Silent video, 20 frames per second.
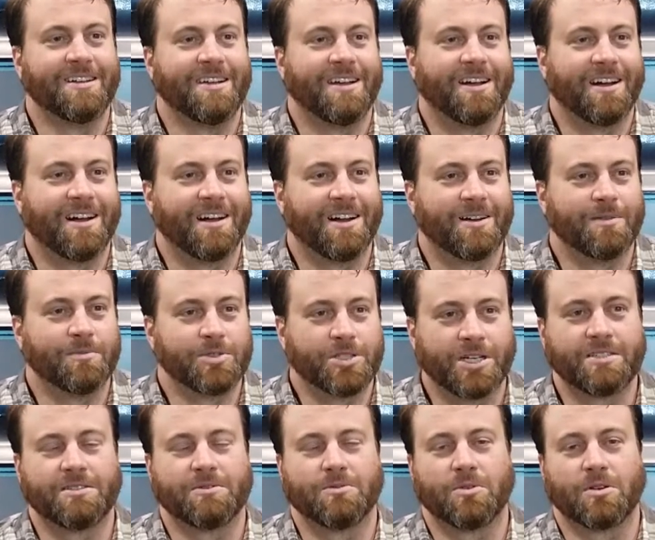Um,
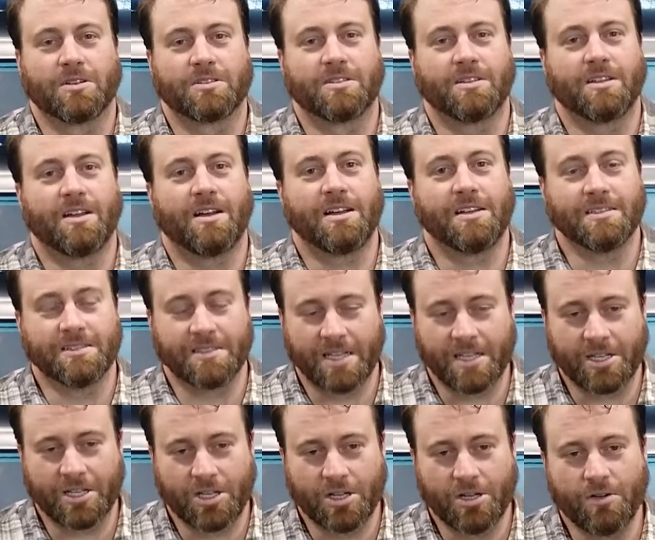Jason Works A Lot,
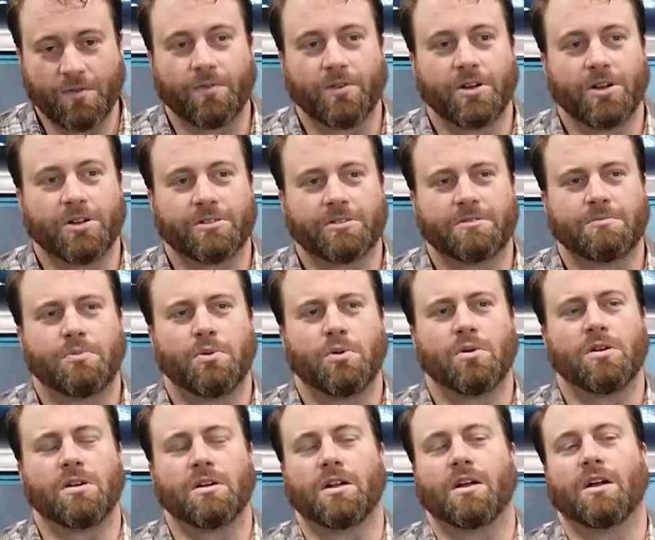thank you for your
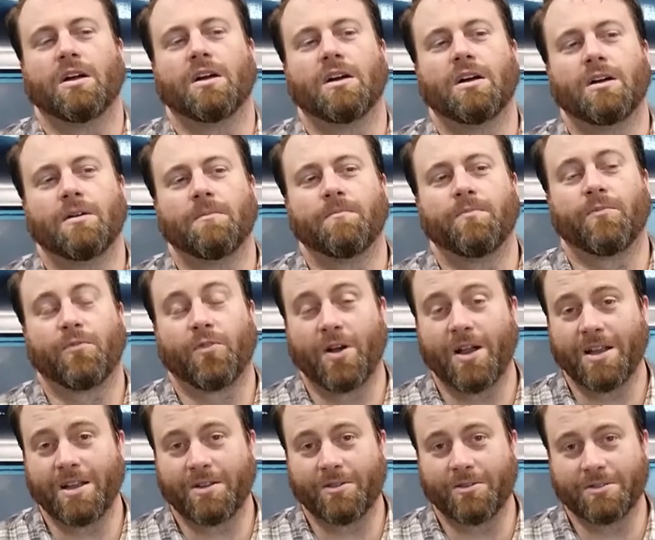support. Um,
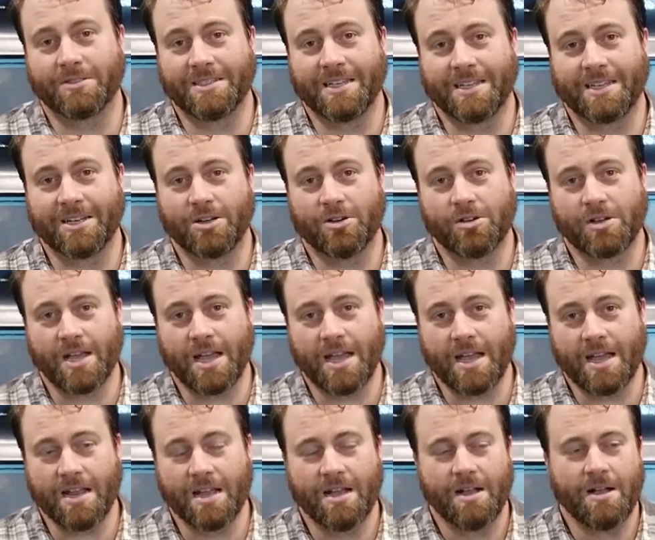Frank with Digging
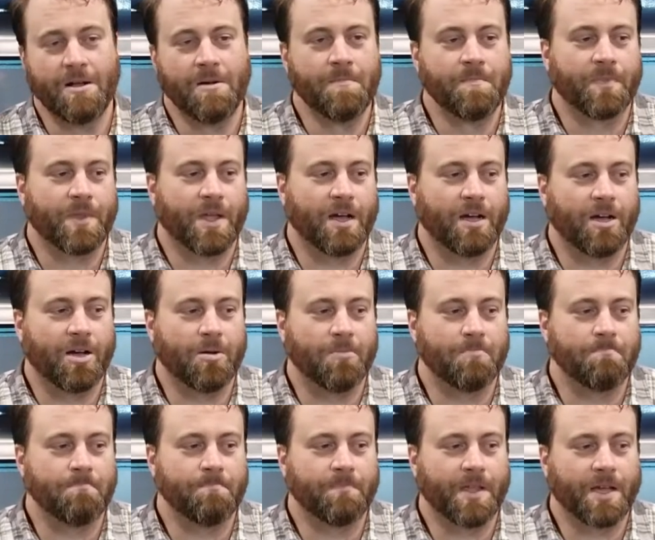OK,
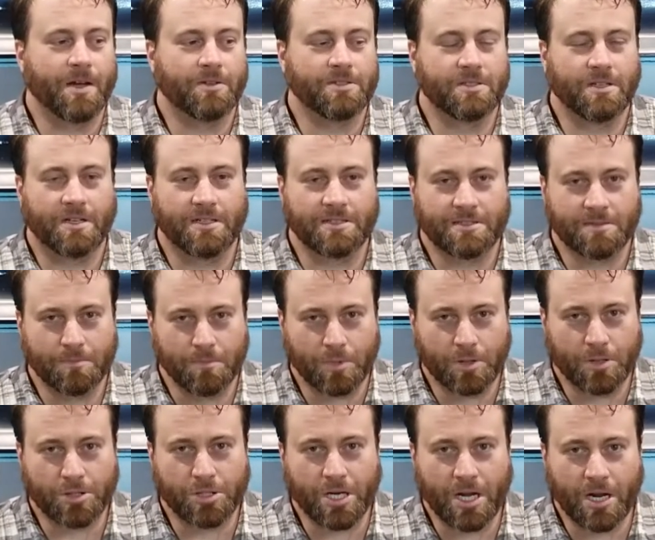um, that was an awesome
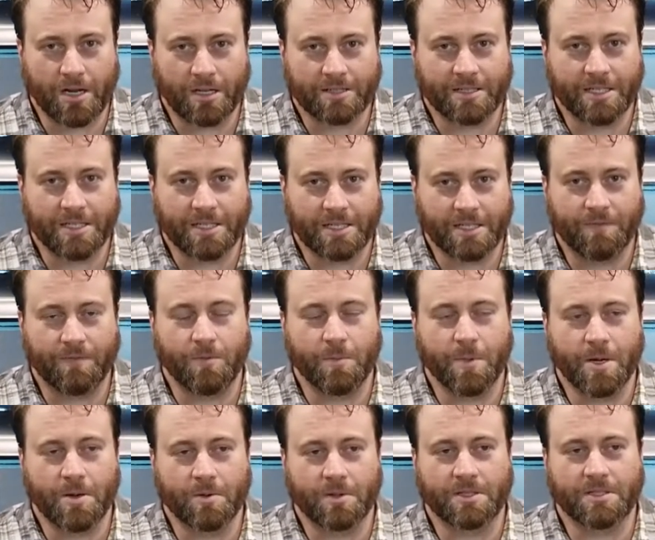little shout out that you did for
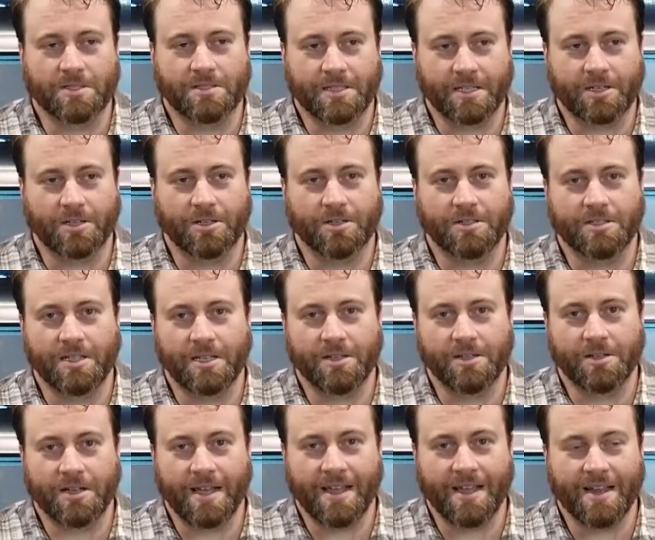me with the stickers the
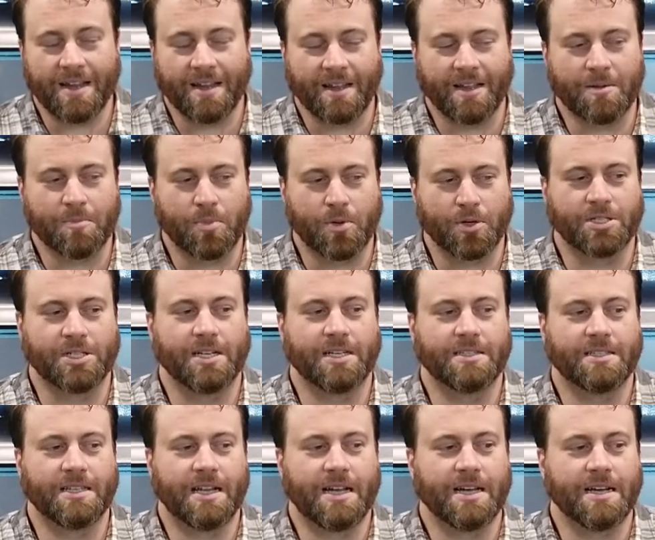other day. I
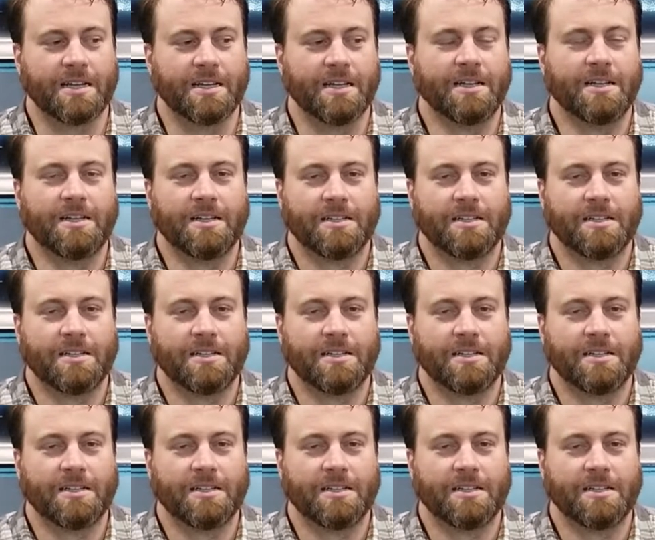appreciate that.